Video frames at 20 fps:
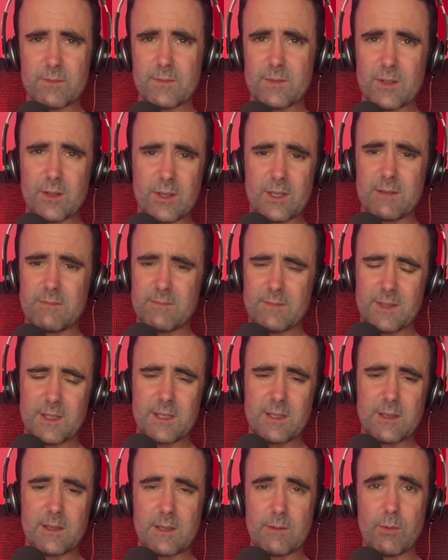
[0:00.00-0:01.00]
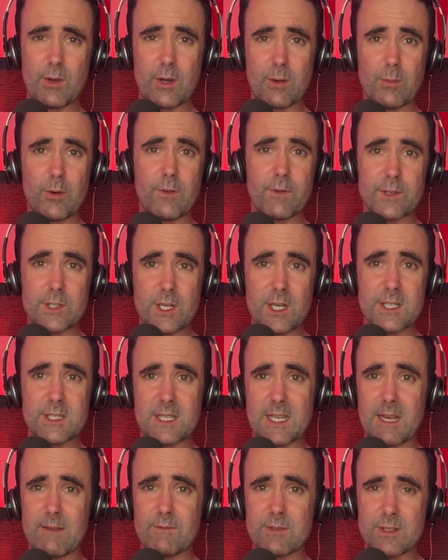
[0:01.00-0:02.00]
Look, we got more of a chance of
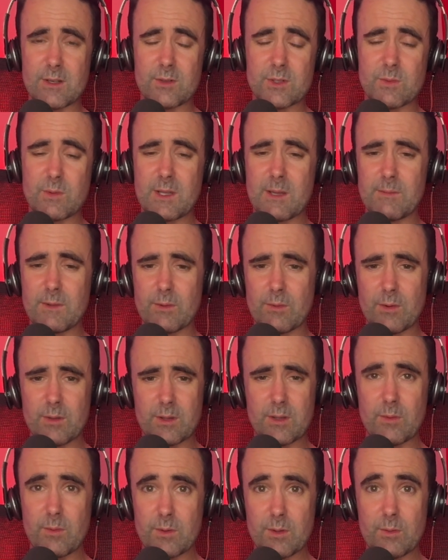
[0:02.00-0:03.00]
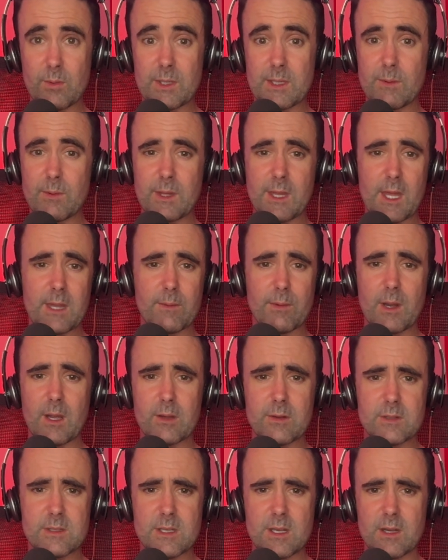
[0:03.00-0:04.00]
getting results with him than we did with the other
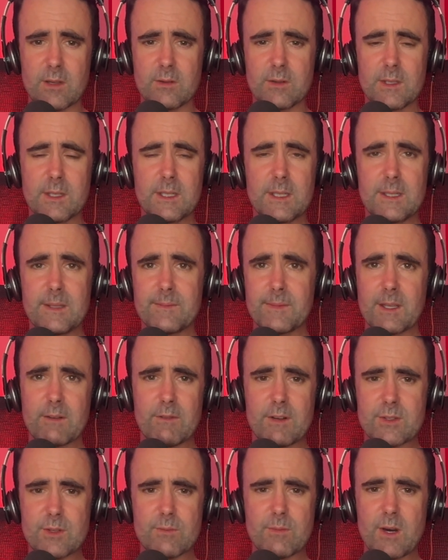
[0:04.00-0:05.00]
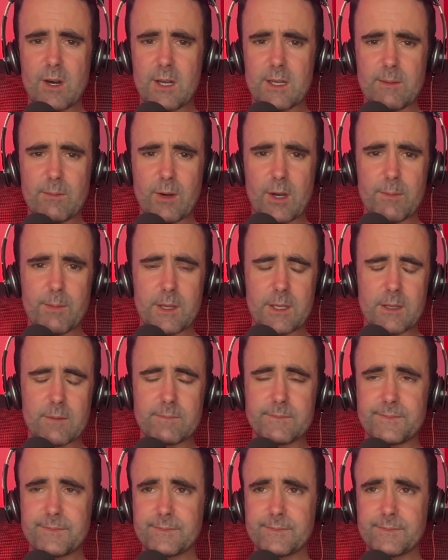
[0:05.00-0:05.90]
blokes. So Russell Martin, in my opinion.